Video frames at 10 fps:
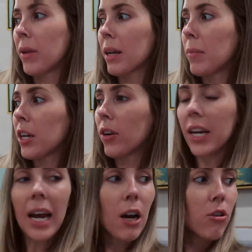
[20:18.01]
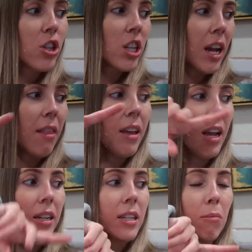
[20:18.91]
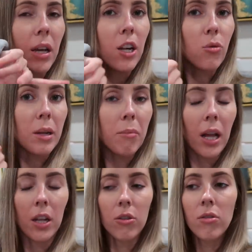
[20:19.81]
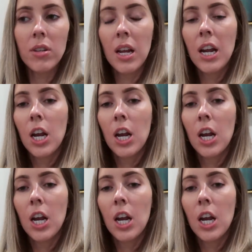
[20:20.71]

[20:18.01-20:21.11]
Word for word: like my gray couch and then some like cream pillows.